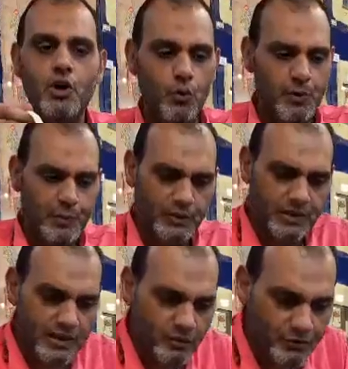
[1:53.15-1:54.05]
We put
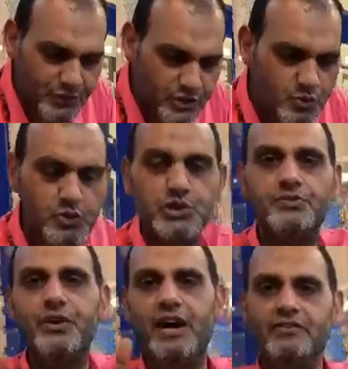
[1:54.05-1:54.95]
it into fresh water
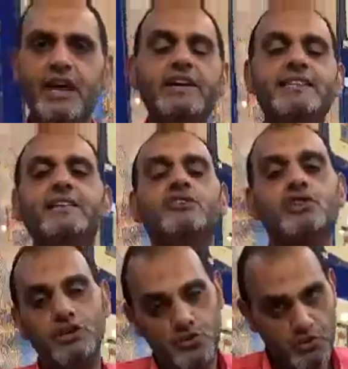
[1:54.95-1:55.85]
5 days and we
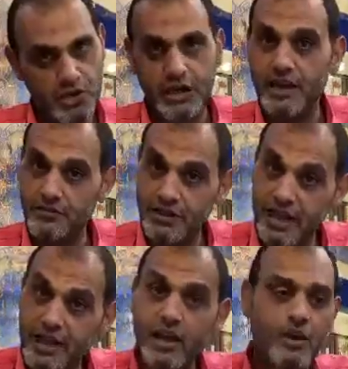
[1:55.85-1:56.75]
change water every
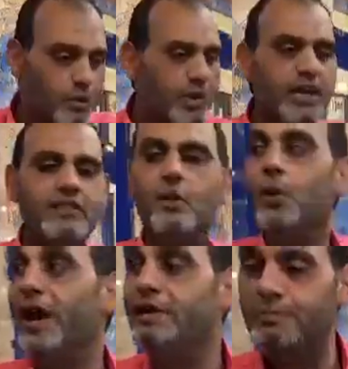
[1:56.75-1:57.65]
day. We get the
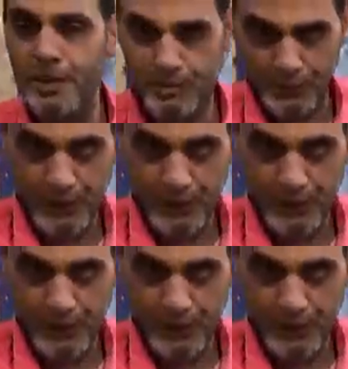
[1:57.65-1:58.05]
white paper.